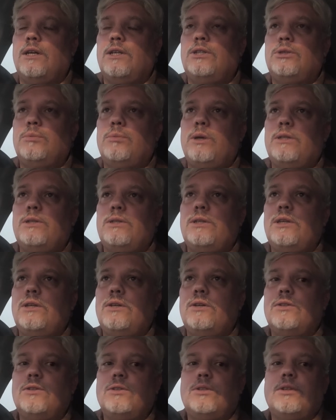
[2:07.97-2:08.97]
especially
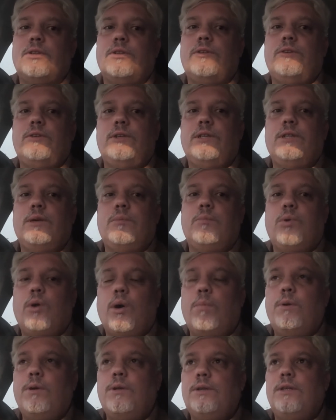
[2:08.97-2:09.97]
considering the
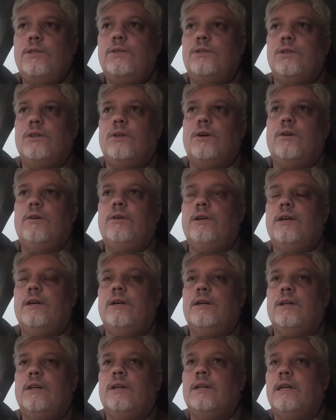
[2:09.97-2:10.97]
property
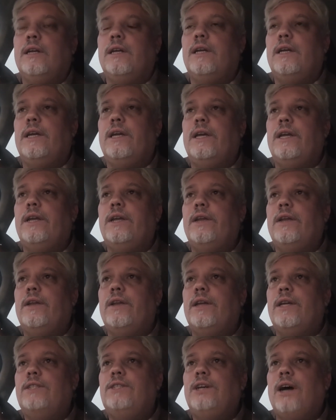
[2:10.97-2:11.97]
scenario
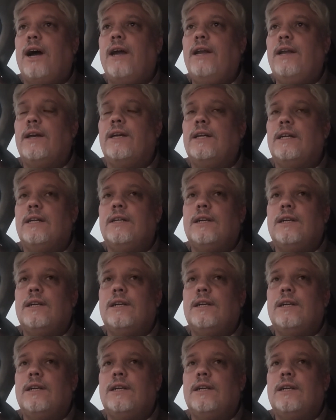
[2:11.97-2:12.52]
in China.